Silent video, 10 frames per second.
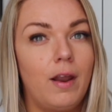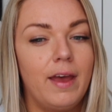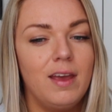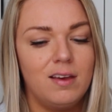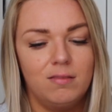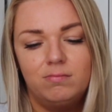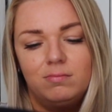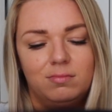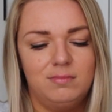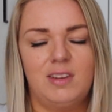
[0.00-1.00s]
Like,
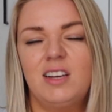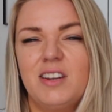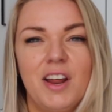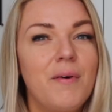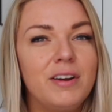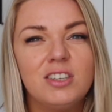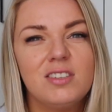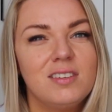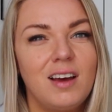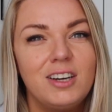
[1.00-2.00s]
I don't know, I
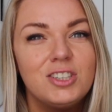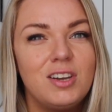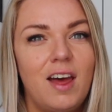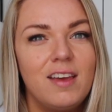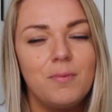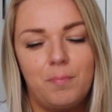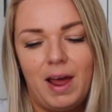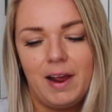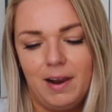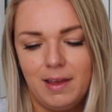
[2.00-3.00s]
just like
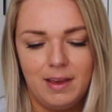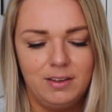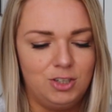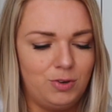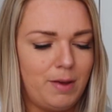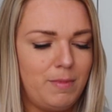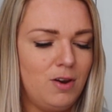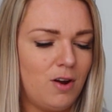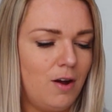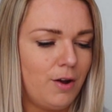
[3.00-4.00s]
black leggings. I mean,
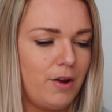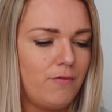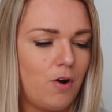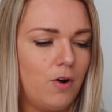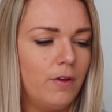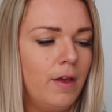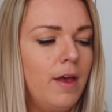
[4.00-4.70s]
you can't go wrong.